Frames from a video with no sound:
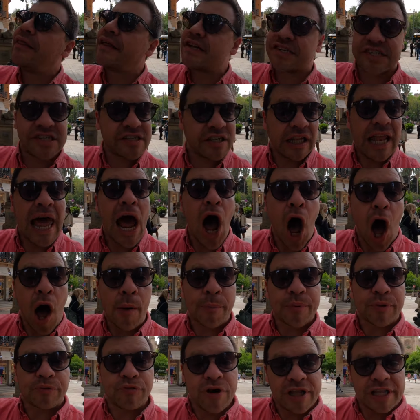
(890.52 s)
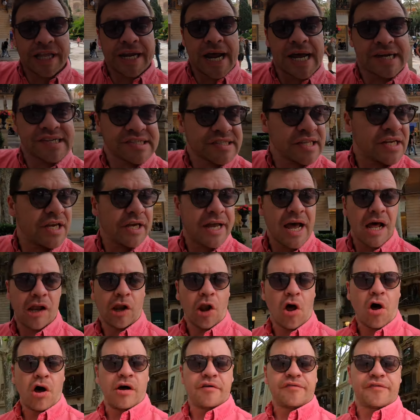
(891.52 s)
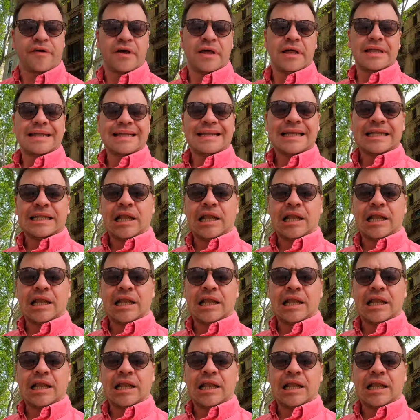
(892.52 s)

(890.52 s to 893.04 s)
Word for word: this is lit up really nicely. You get a lot of